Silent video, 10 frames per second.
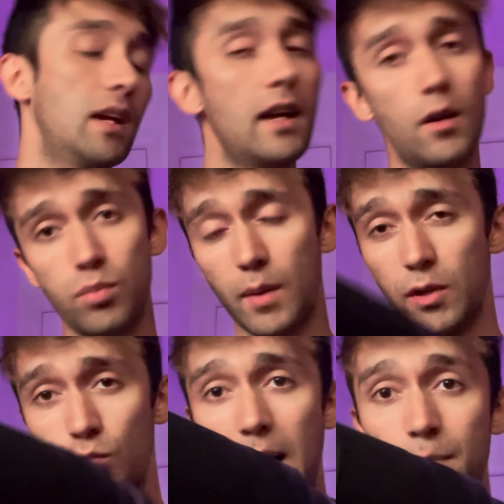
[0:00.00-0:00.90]
I'll probably
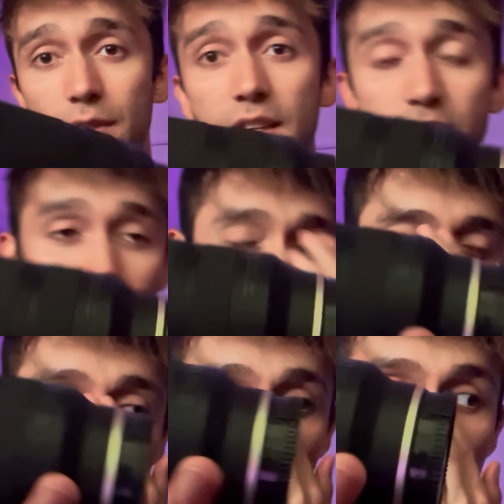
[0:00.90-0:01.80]
wrap this
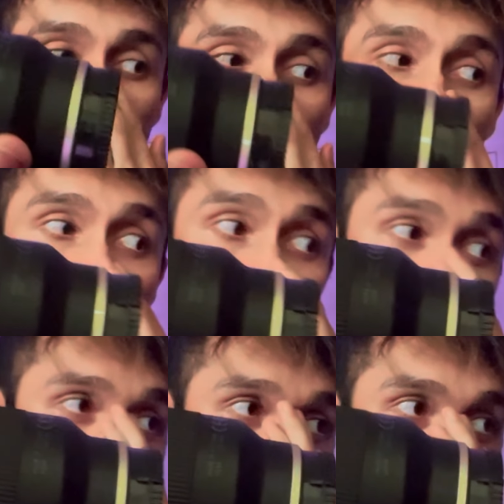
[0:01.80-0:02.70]
in an item of
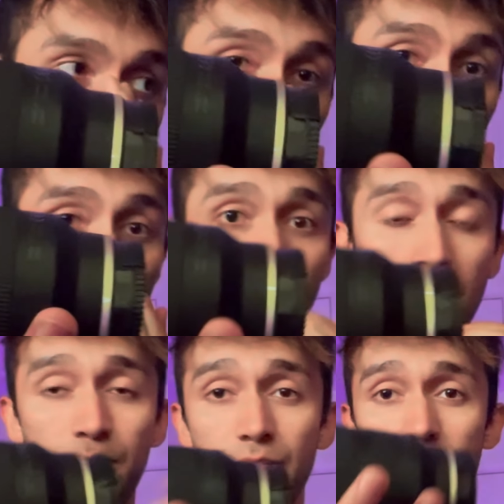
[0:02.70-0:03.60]
clothing.
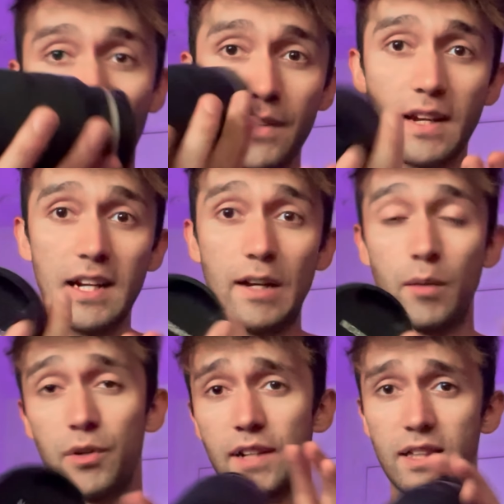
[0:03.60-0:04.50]
That's kind of how I
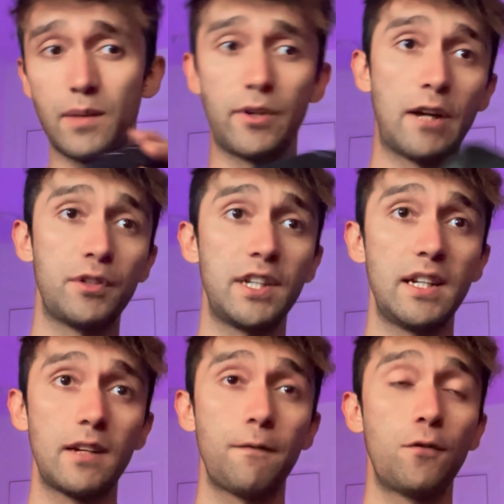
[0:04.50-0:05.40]
protect them without
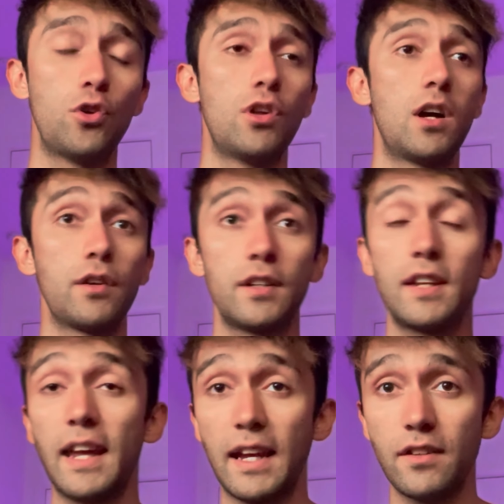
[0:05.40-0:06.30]
needing a full-on
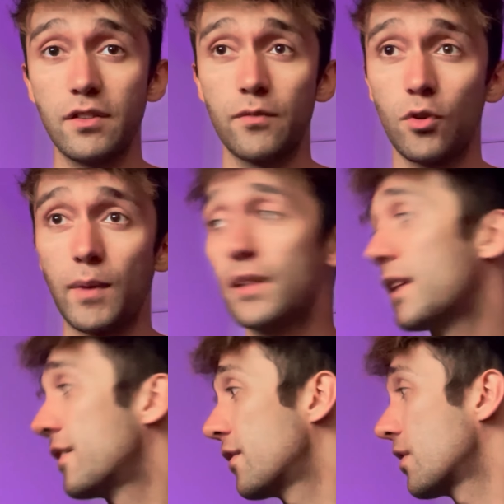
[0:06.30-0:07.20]
case for my lenses or